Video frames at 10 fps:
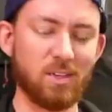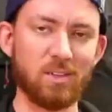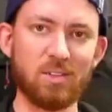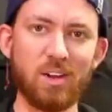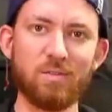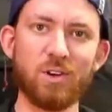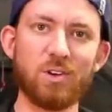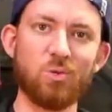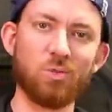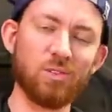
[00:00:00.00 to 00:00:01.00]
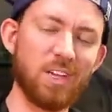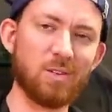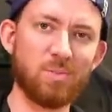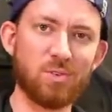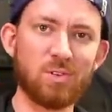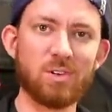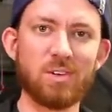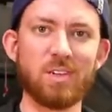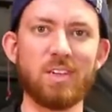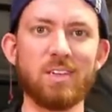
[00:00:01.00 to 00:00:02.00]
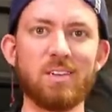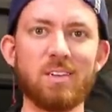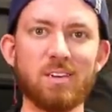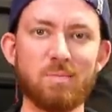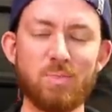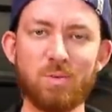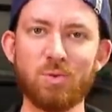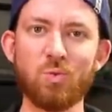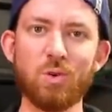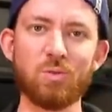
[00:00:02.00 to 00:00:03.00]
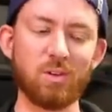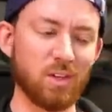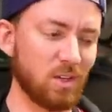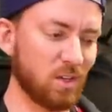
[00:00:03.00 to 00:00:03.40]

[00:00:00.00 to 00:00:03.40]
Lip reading: is not very relatable, and people won't